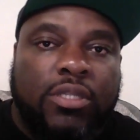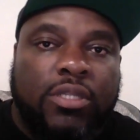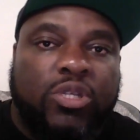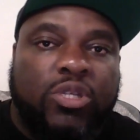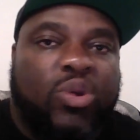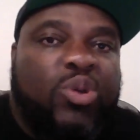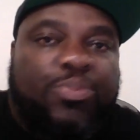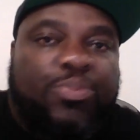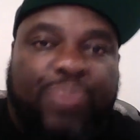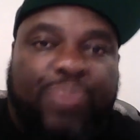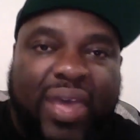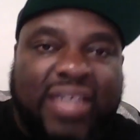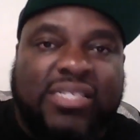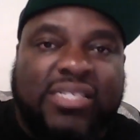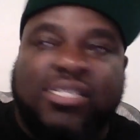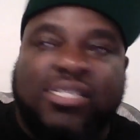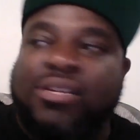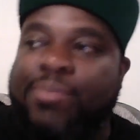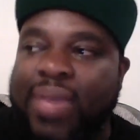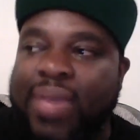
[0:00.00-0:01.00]
So it's
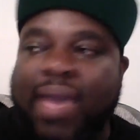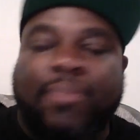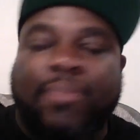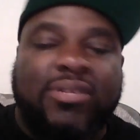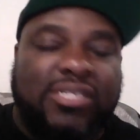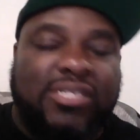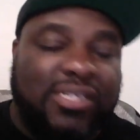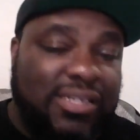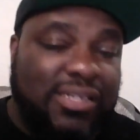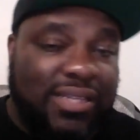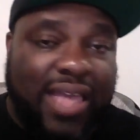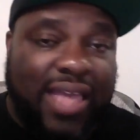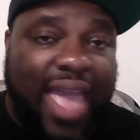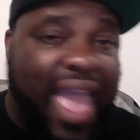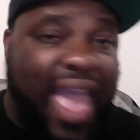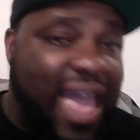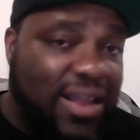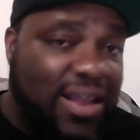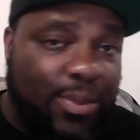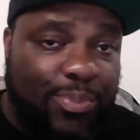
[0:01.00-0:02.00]
best to be able to
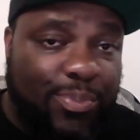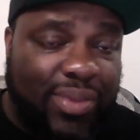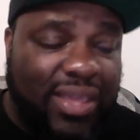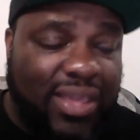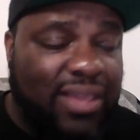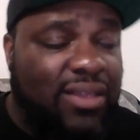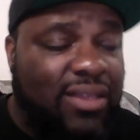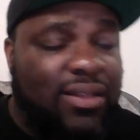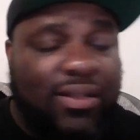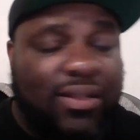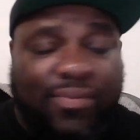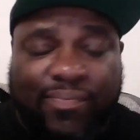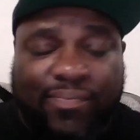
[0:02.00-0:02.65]
have a beat.